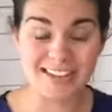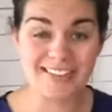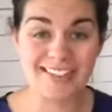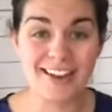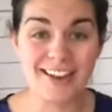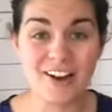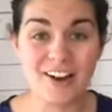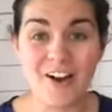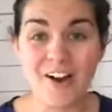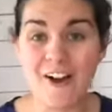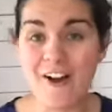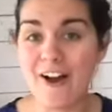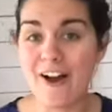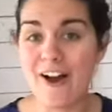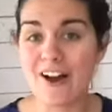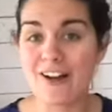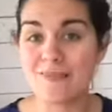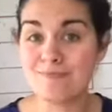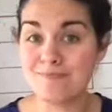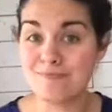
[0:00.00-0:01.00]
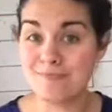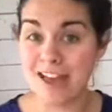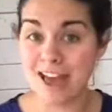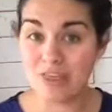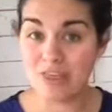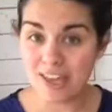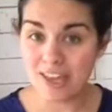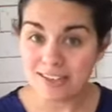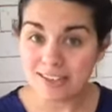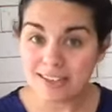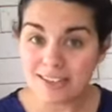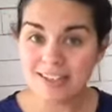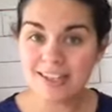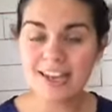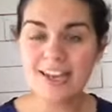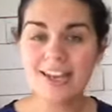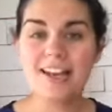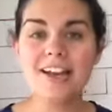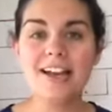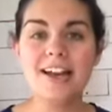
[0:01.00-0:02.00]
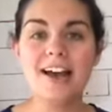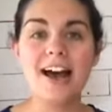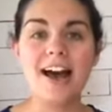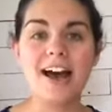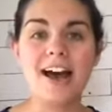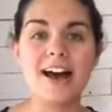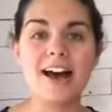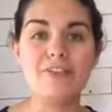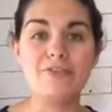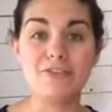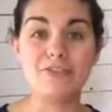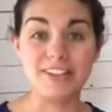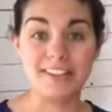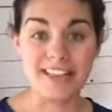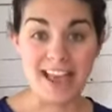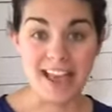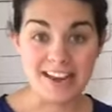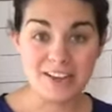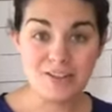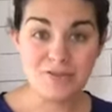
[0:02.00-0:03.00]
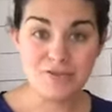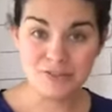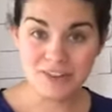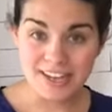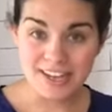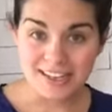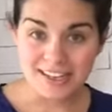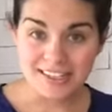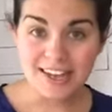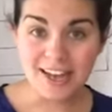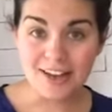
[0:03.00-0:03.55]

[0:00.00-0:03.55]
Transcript: There are methods for getting rid